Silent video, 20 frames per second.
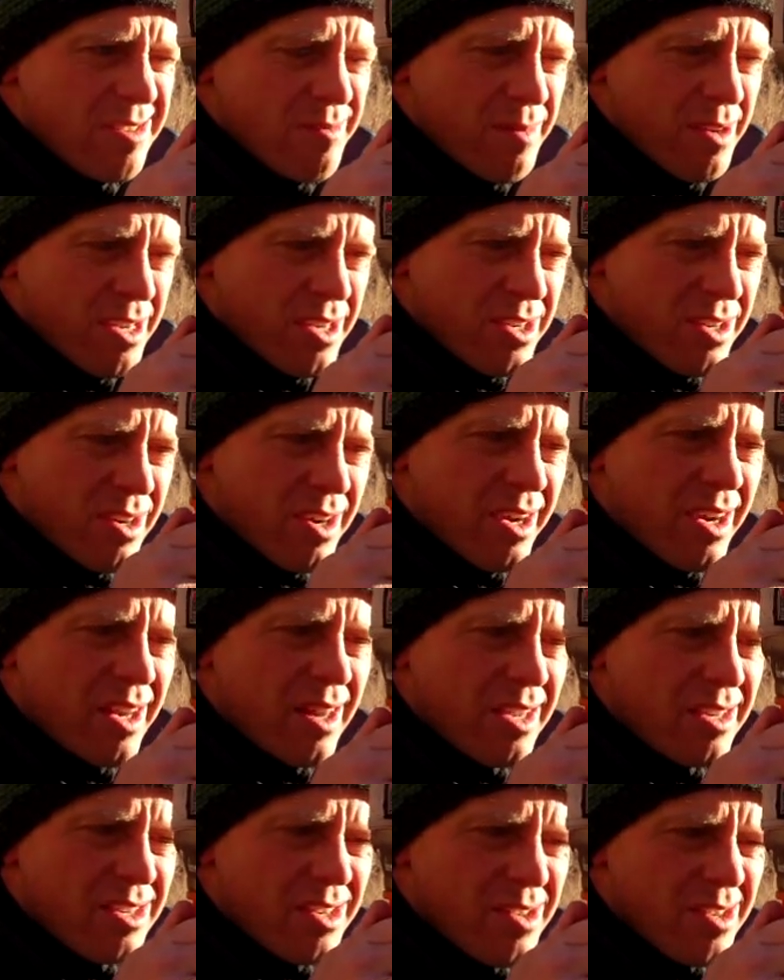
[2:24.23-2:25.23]
Make sure I got
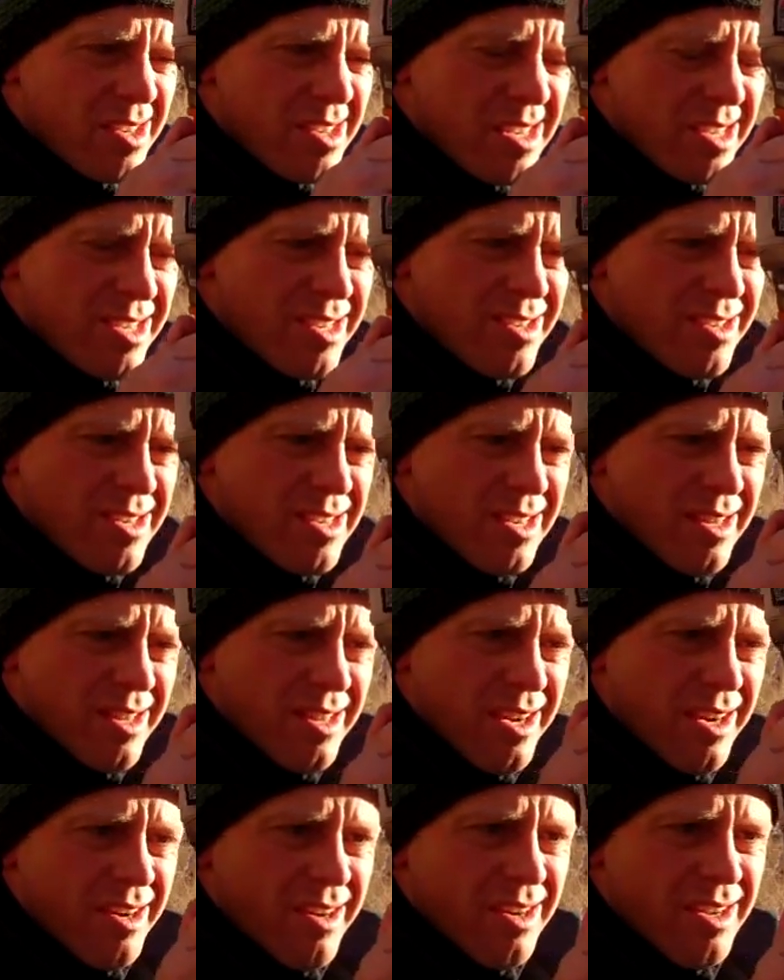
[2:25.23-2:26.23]
electricity going on.
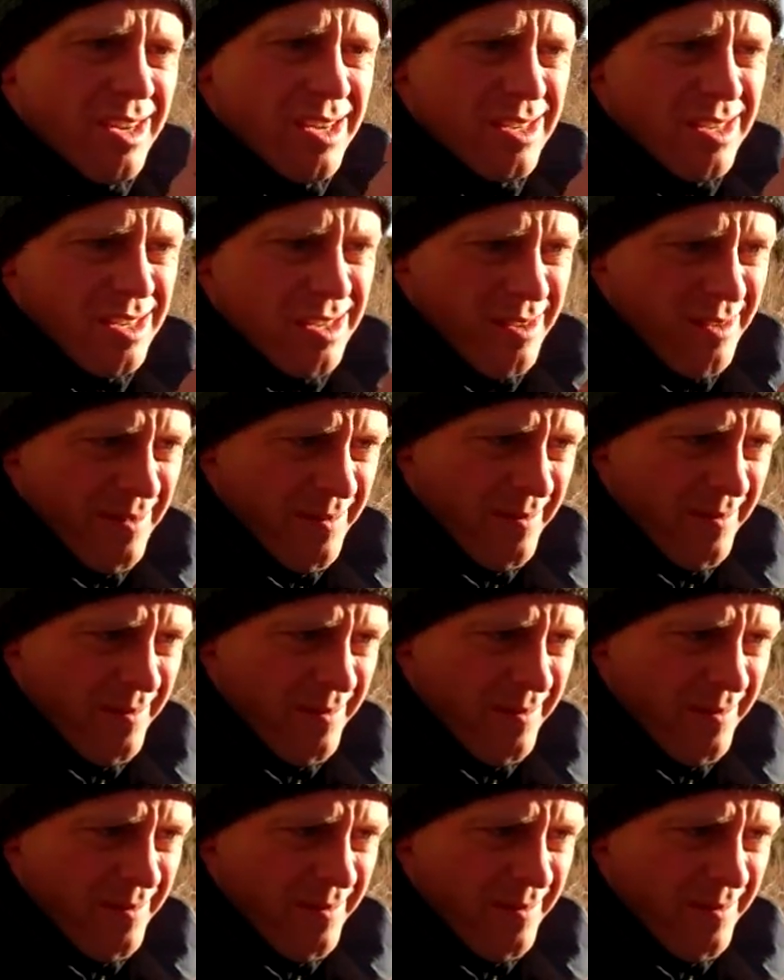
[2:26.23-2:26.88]
There it is.